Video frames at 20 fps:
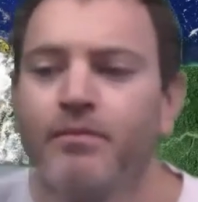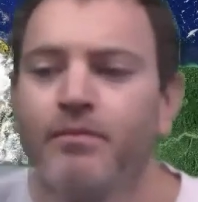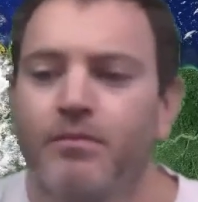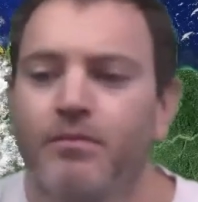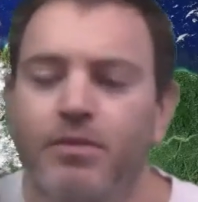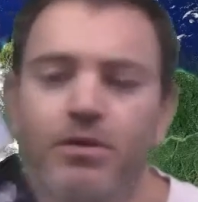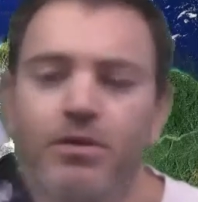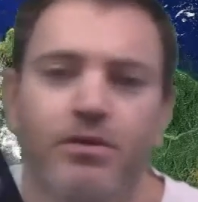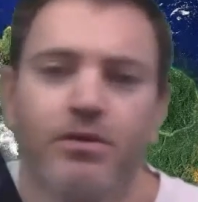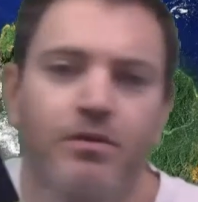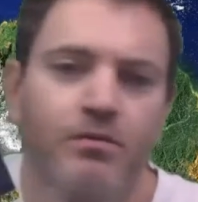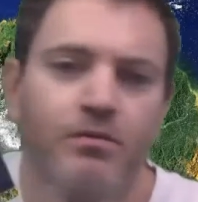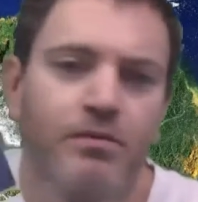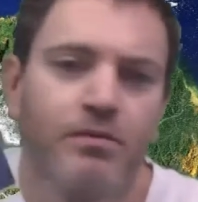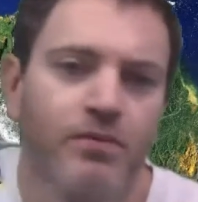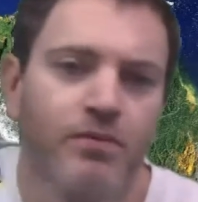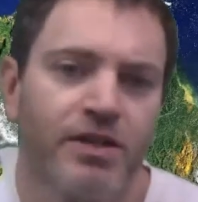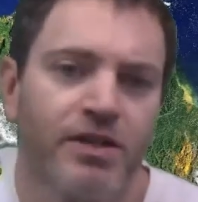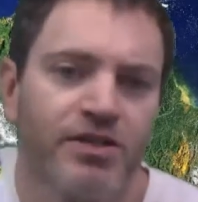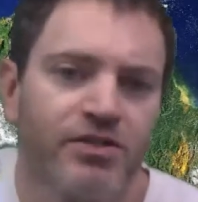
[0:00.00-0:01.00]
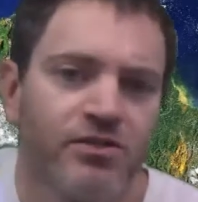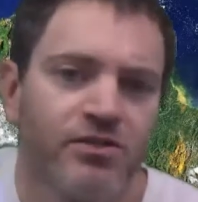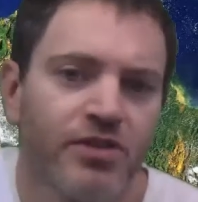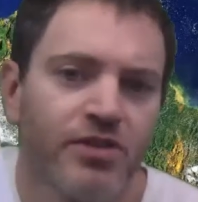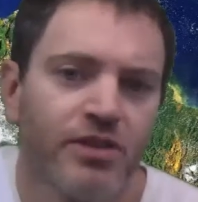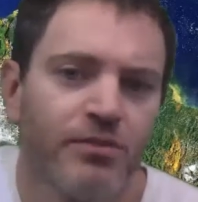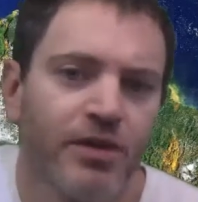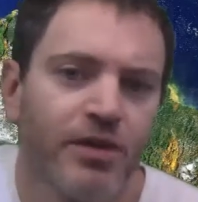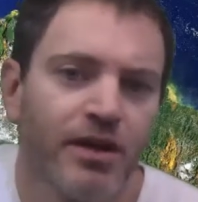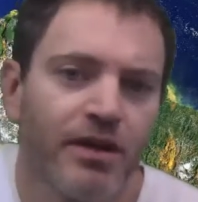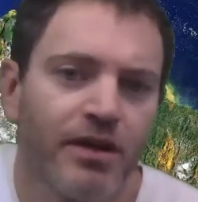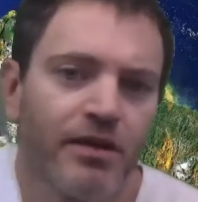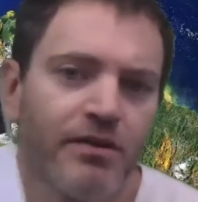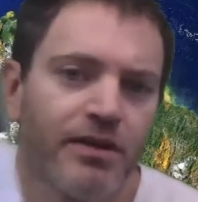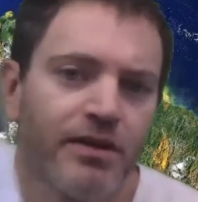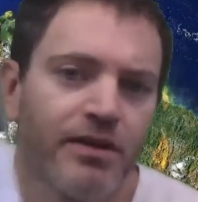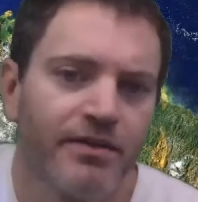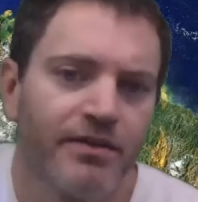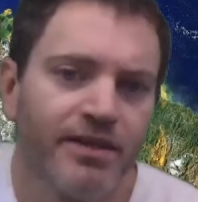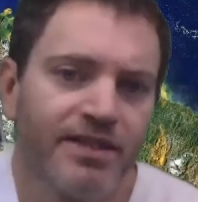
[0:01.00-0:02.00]
boom. Registered trademark. I
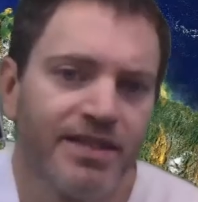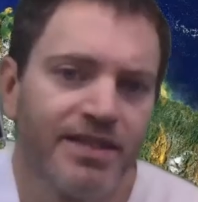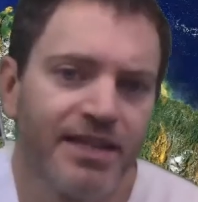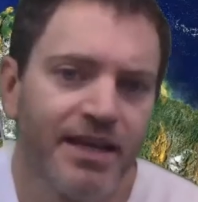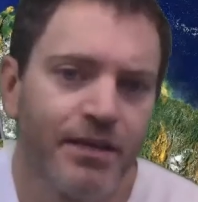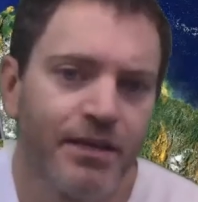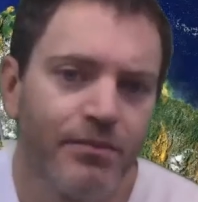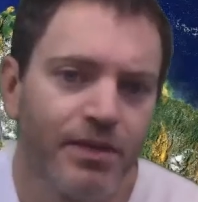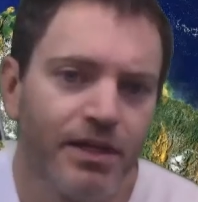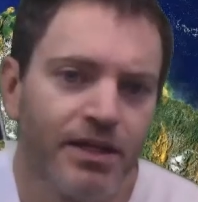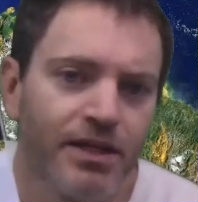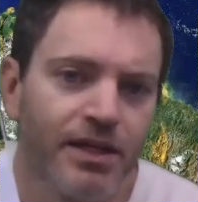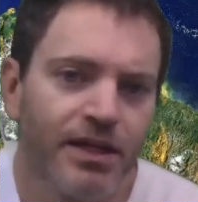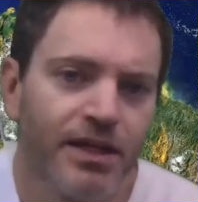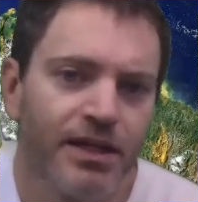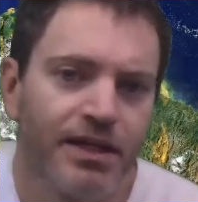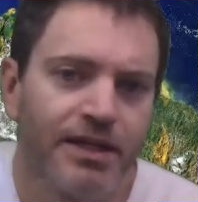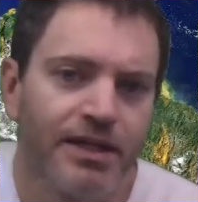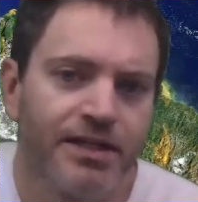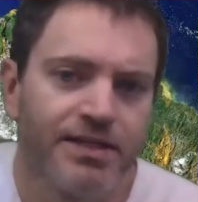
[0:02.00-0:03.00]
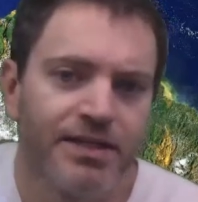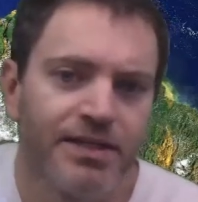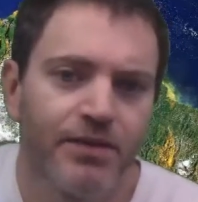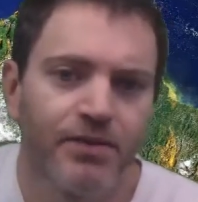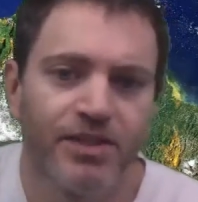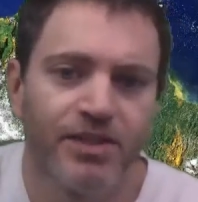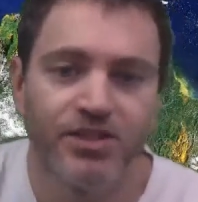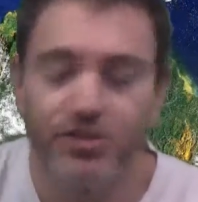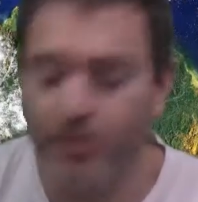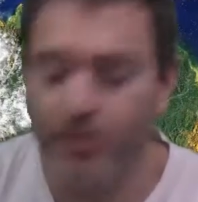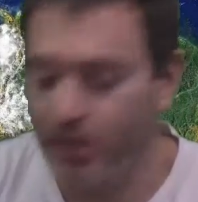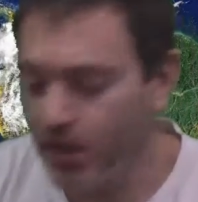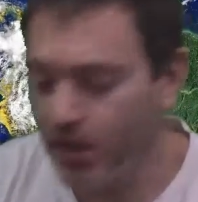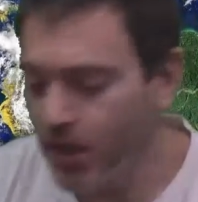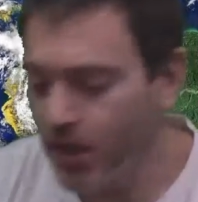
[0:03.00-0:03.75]
only have the TM, but it is now registered.